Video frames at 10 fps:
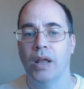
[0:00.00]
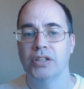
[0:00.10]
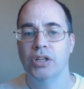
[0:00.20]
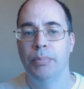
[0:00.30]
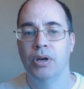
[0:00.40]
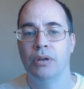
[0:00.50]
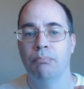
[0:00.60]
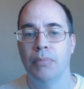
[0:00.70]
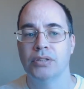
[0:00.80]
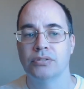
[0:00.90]
actually burn
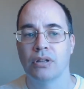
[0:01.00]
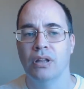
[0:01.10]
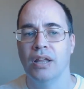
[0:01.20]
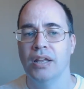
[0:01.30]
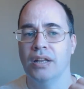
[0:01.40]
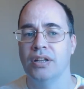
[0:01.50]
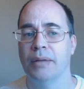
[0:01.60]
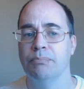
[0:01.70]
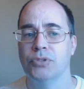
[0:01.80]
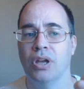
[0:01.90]
muscle in an
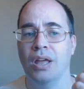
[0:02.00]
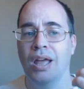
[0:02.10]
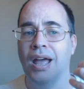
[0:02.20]
attempt to